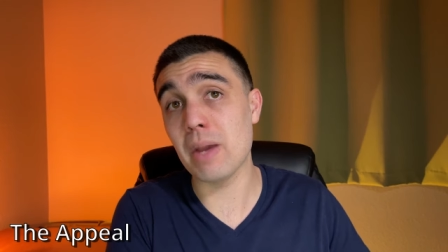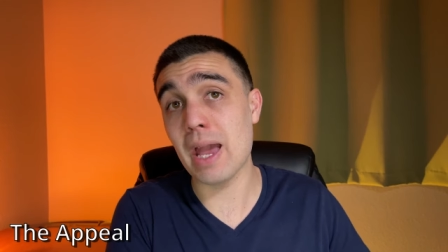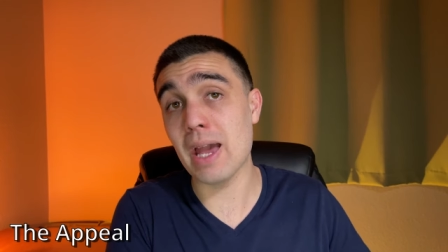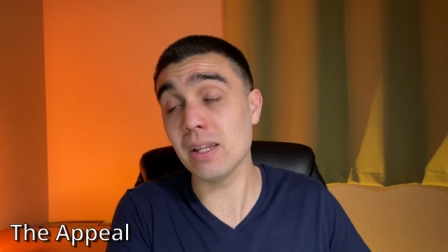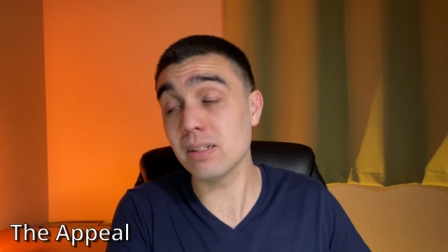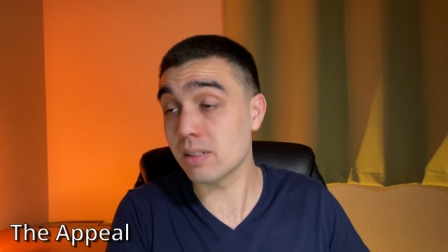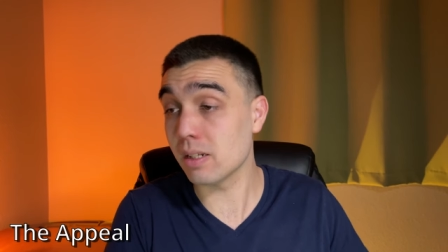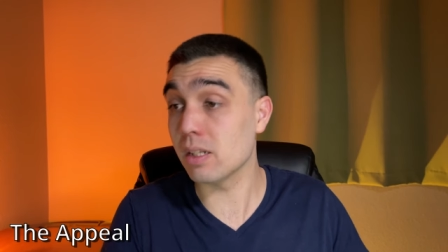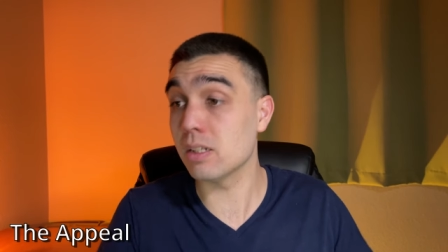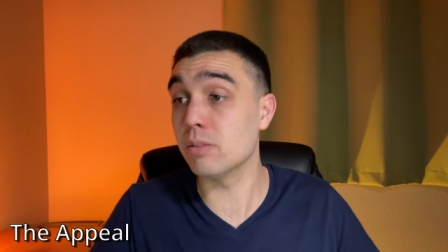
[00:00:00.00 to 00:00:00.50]

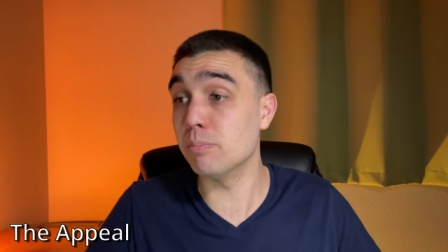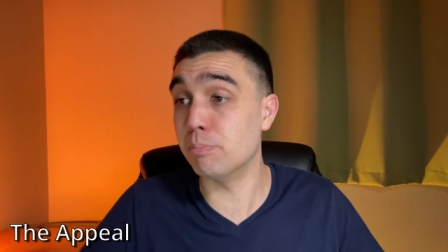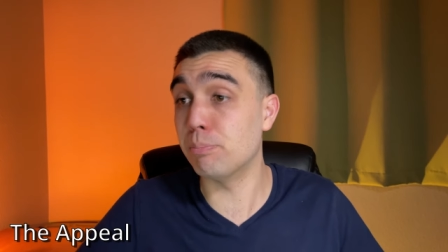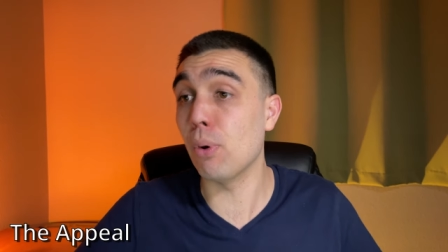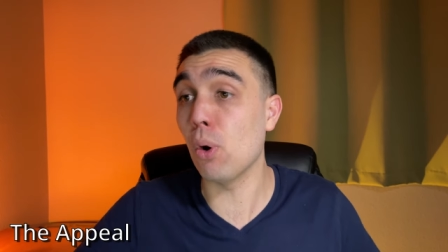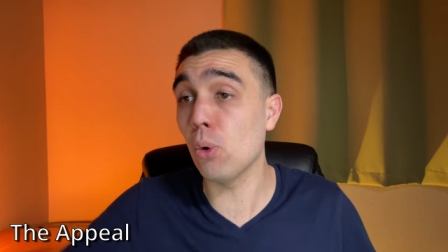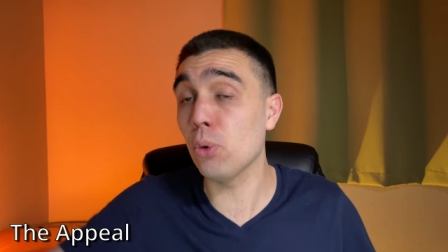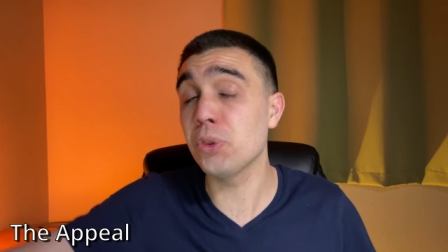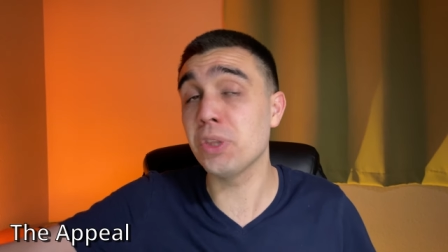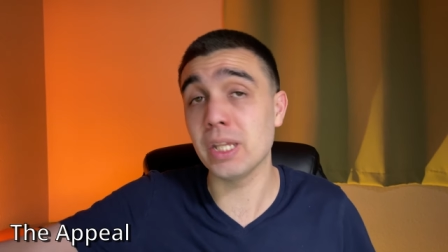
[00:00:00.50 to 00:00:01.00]
assets,
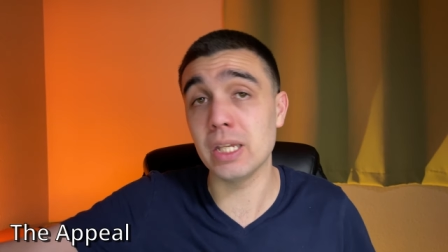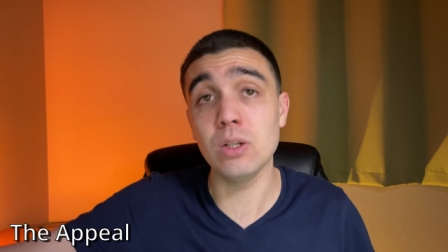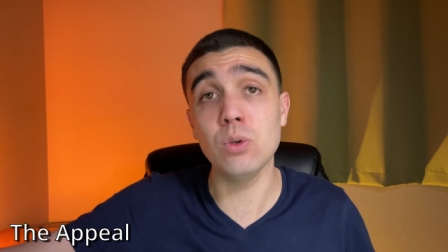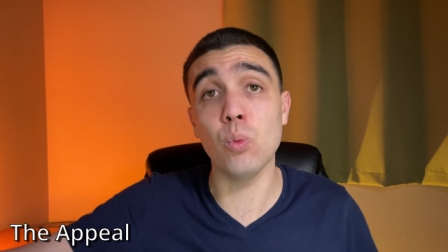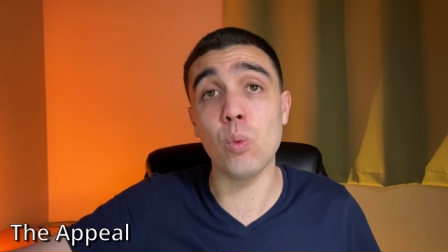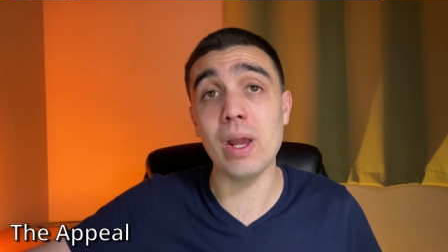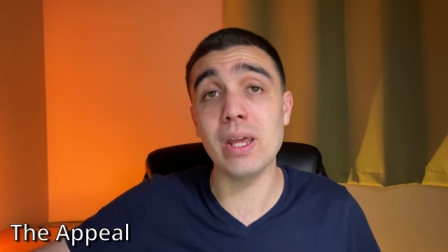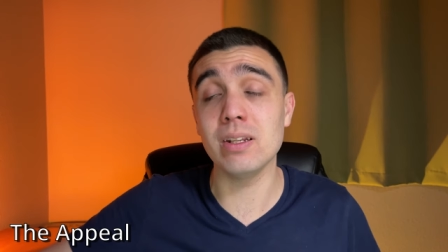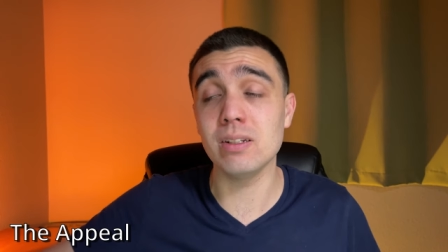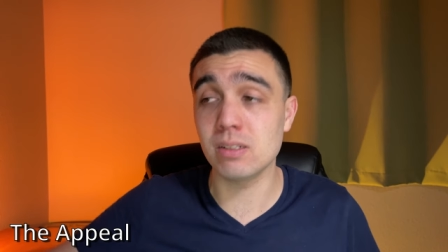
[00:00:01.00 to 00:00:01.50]
both in
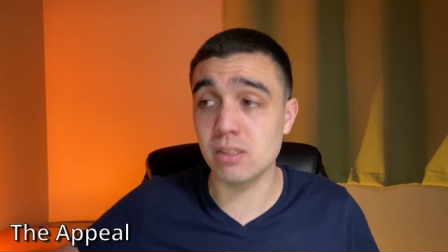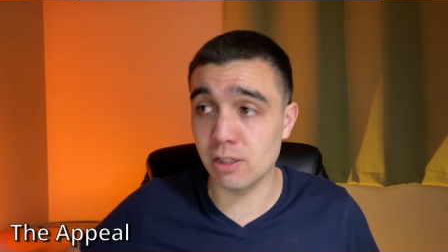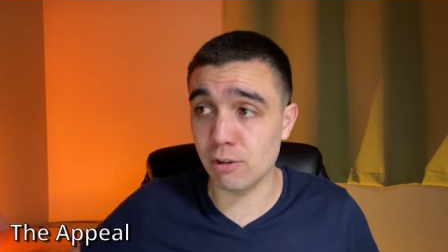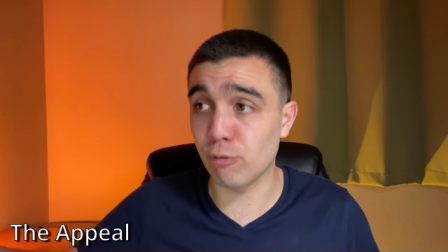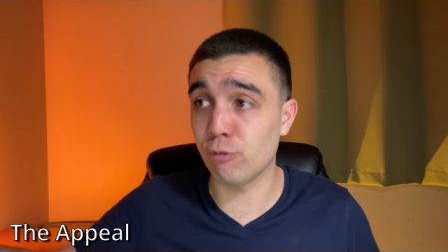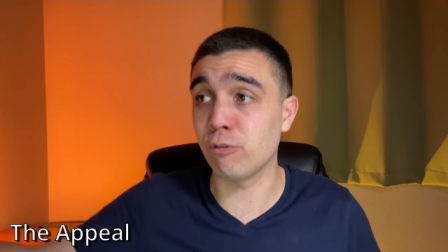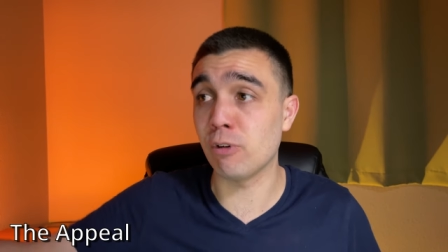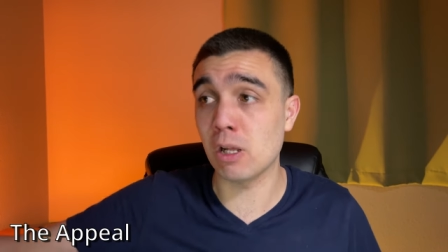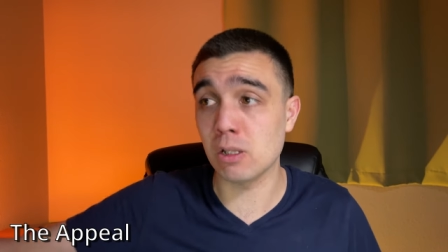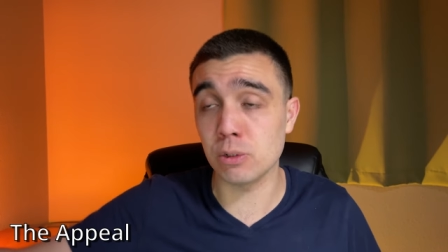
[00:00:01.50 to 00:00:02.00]
ways that
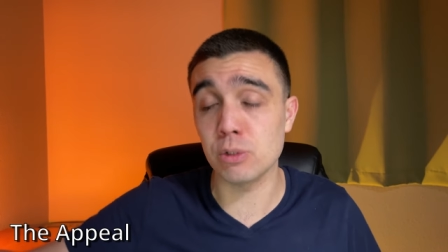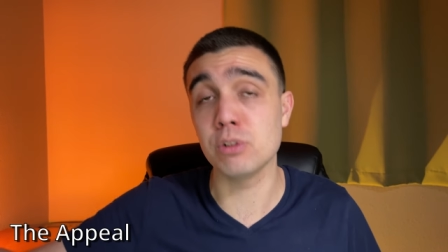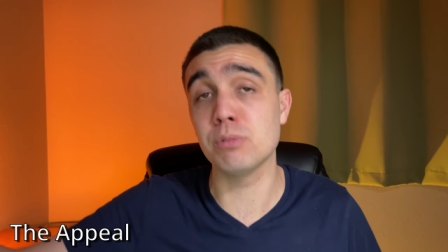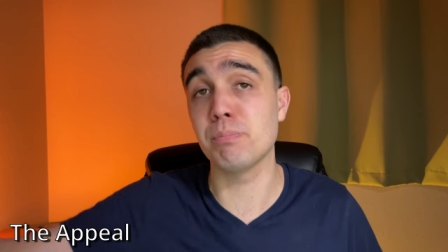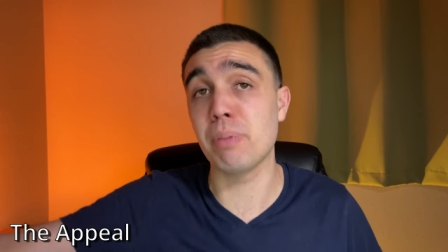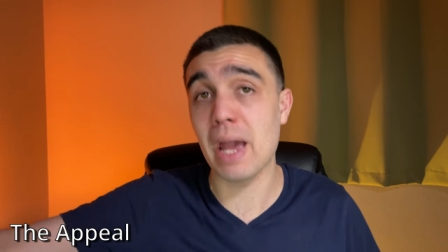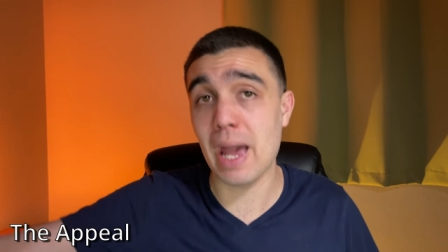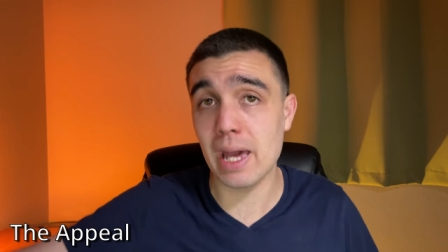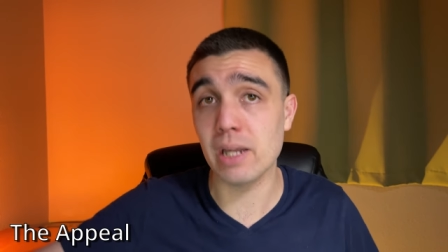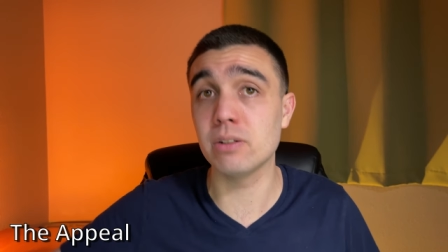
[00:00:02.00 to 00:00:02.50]
follows
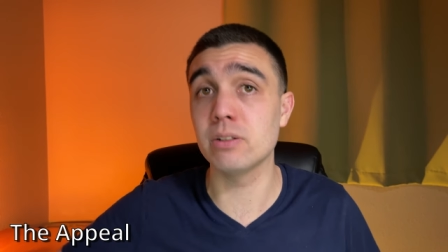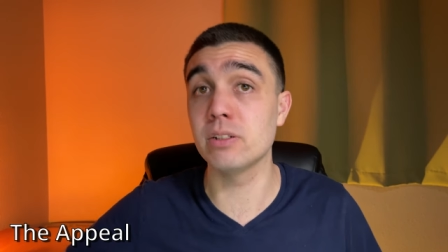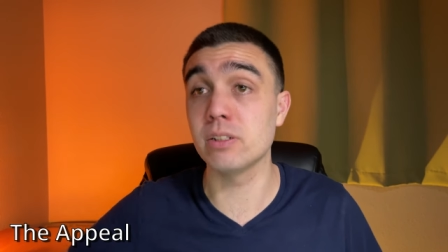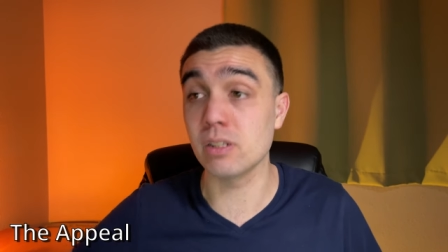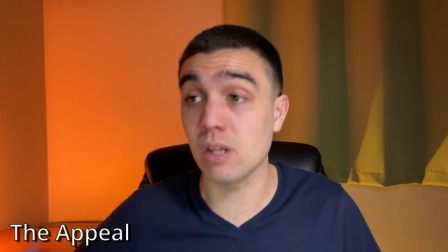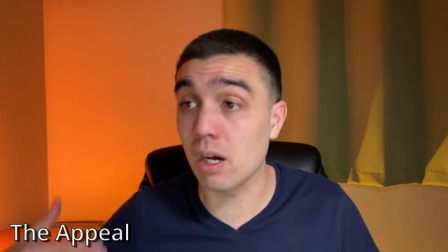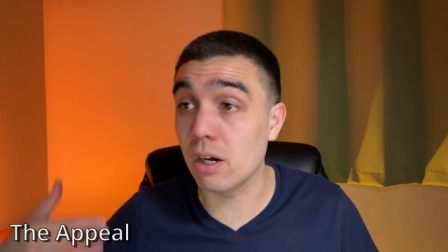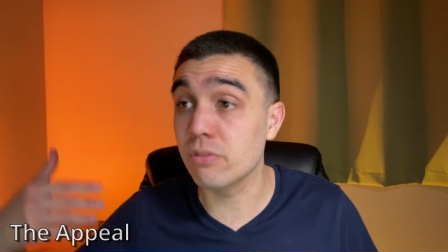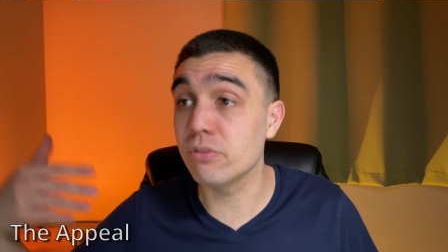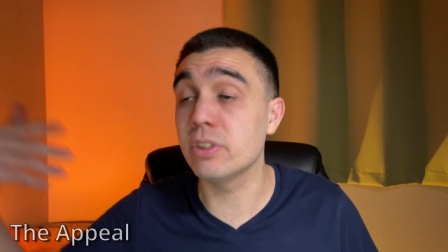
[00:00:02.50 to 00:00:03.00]
patterns
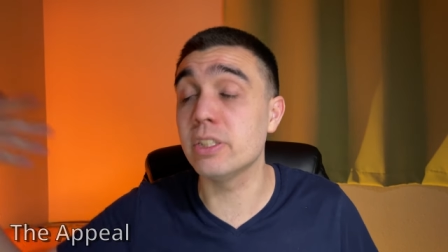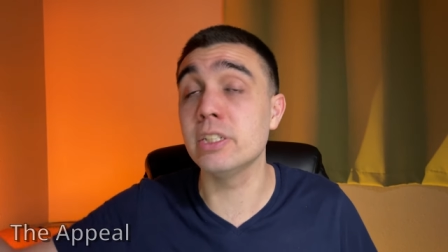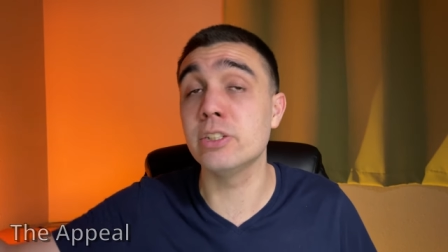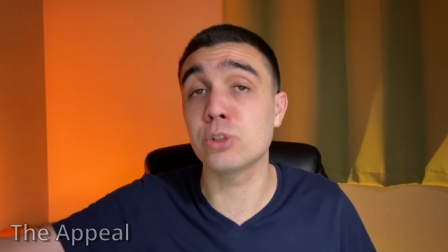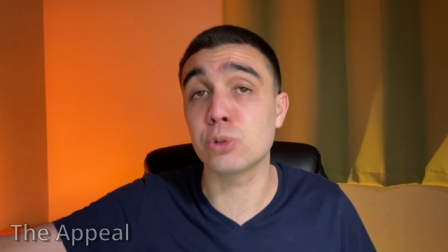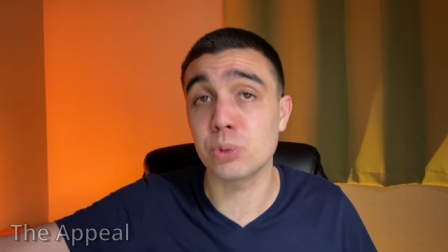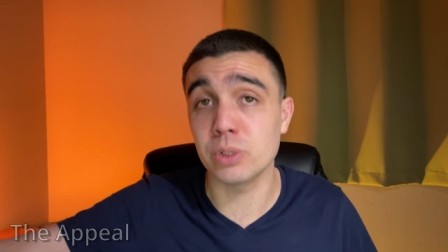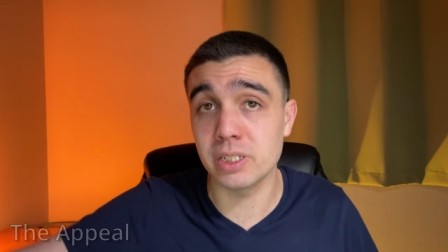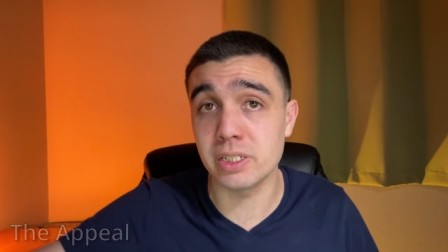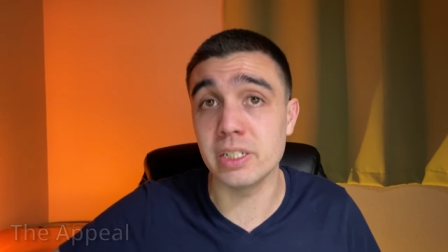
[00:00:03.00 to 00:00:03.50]
of the
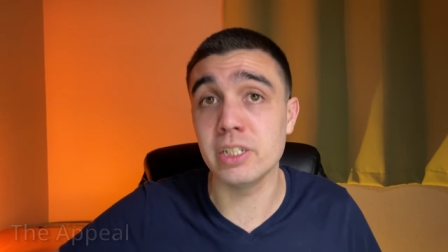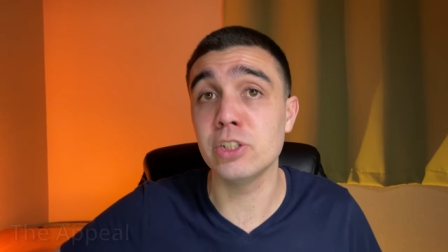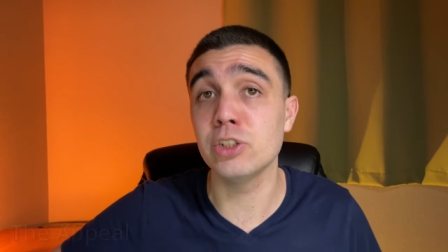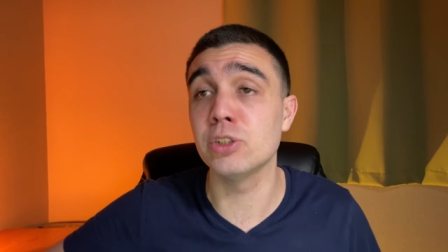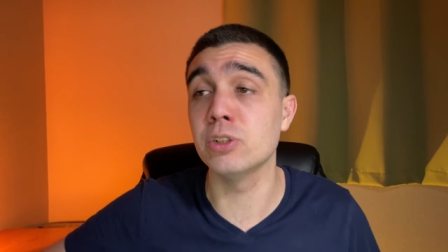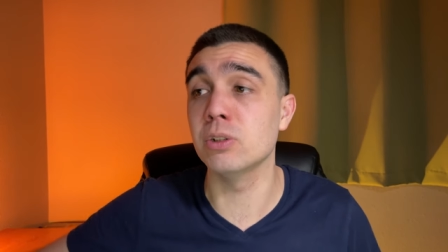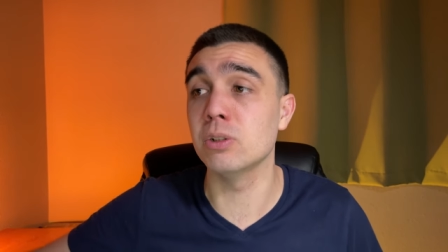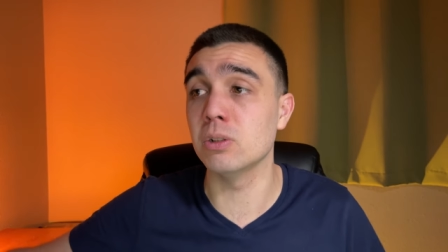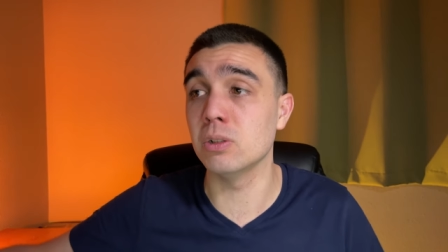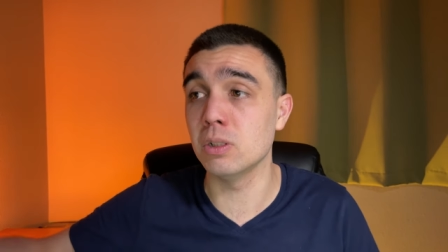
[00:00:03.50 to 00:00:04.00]

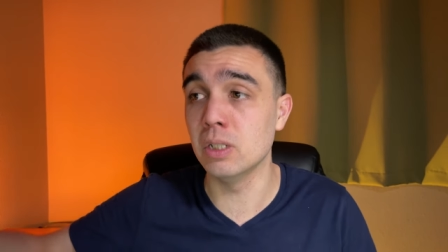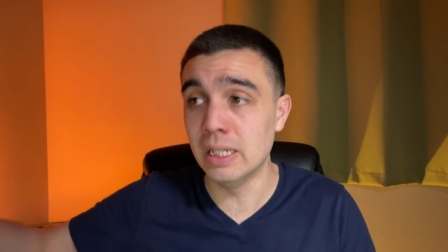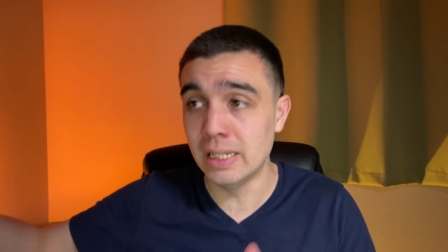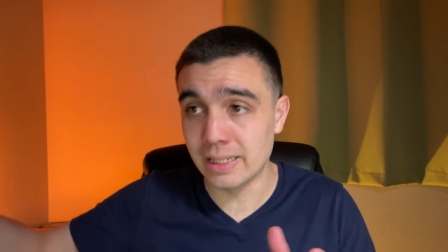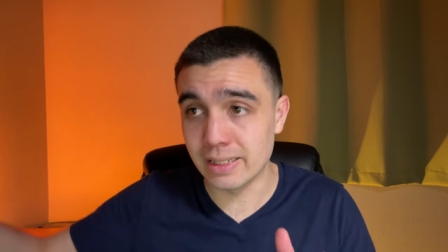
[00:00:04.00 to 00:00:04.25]
traditional